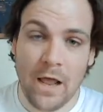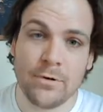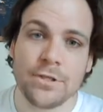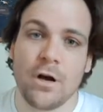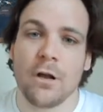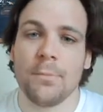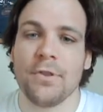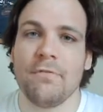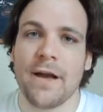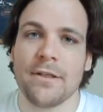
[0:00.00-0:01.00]
was talking about the
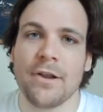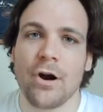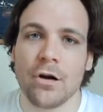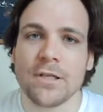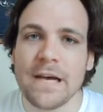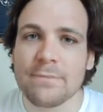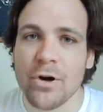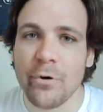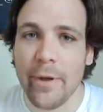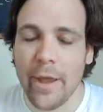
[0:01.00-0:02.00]
fact that archetypes
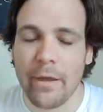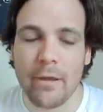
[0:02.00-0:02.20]
are okay.